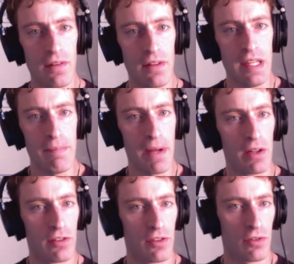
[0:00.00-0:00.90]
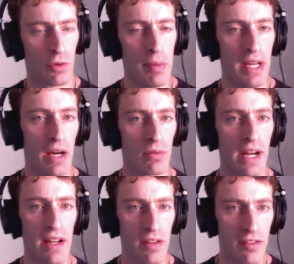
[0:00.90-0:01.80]
he built Ruby on
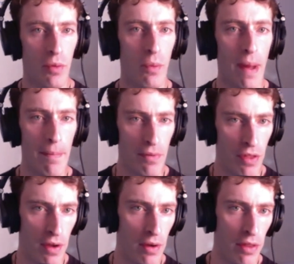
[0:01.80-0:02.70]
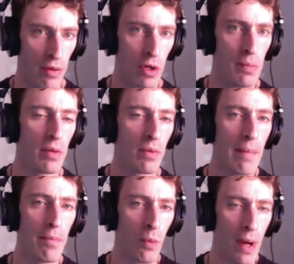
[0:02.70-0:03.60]
Rails, the Ruby
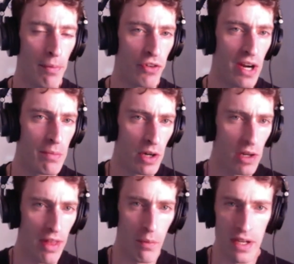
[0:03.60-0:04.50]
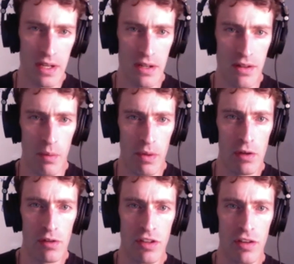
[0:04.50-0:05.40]
web framework that we
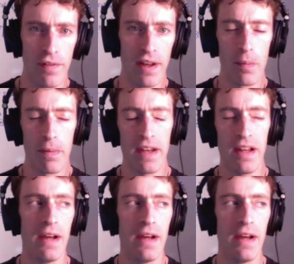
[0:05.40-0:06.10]
use to develop it,